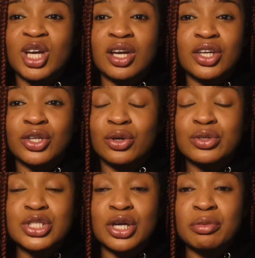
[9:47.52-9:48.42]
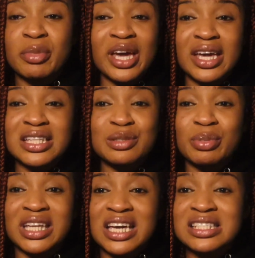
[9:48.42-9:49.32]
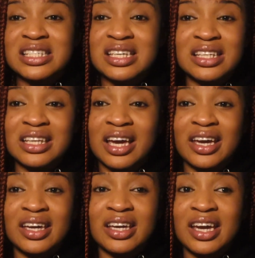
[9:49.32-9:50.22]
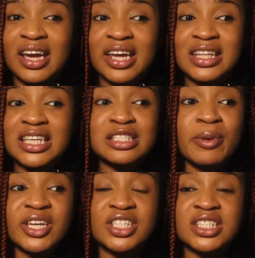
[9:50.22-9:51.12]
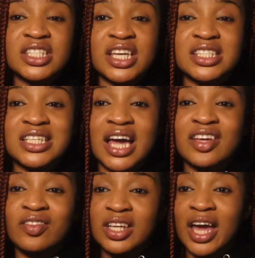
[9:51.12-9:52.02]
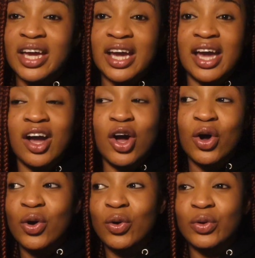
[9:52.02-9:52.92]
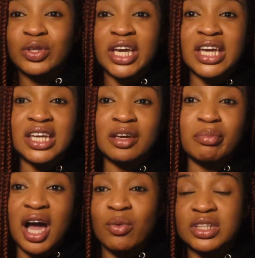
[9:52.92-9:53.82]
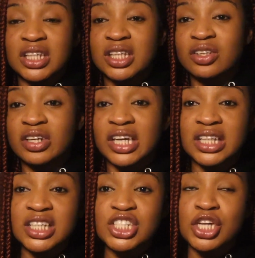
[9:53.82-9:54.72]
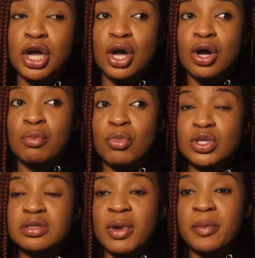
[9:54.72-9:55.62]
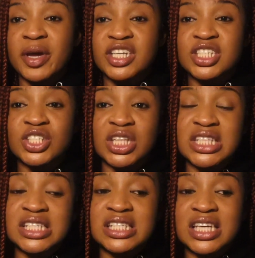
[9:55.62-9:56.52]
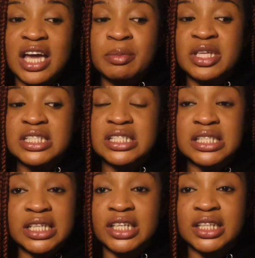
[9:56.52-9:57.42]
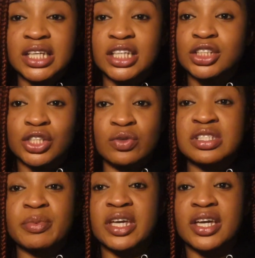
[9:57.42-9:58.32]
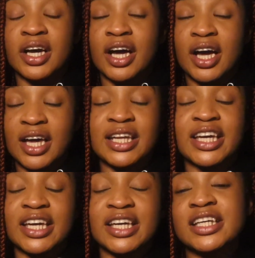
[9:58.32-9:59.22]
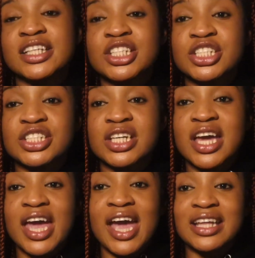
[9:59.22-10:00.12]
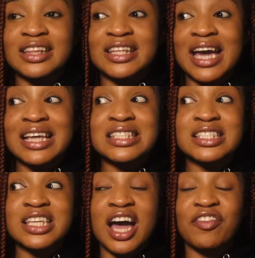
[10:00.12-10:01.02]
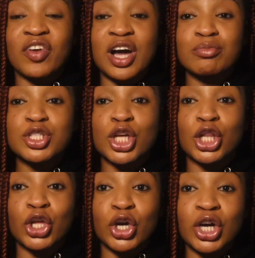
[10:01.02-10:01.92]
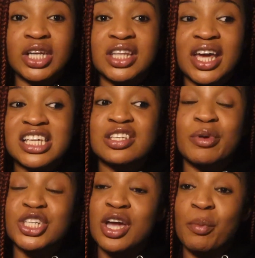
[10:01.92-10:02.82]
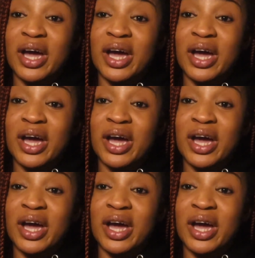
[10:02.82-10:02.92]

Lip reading: you know, certain meds, but that's it. Like, and these patients, it's not even like, oh, they can get by with a little English. Most of my patients on this assignment literally don't speak a lick of English. And that's, I've come to learn that, especially at my